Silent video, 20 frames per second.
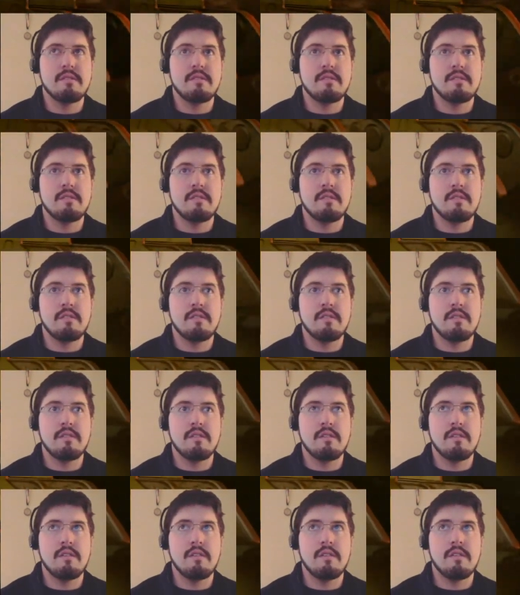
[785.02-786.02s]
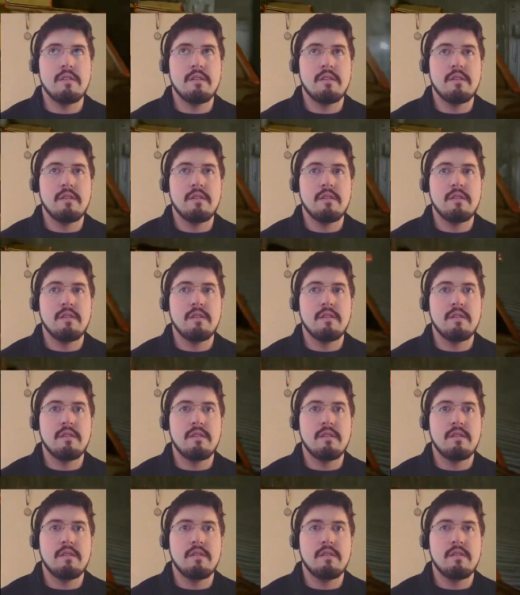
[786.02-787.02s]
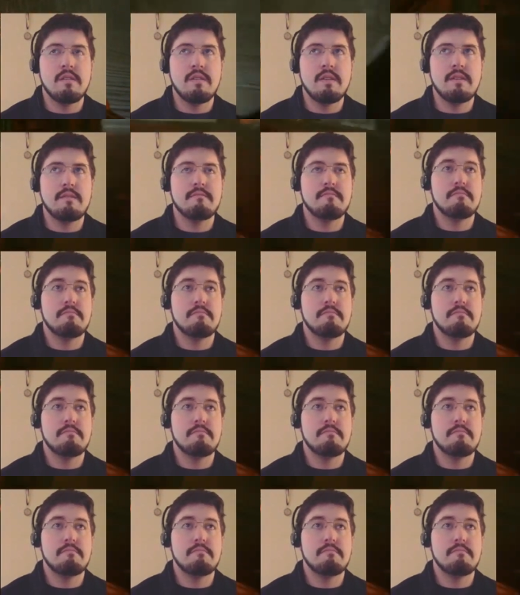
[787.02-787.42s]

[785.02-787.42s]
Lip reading: (no one is talking)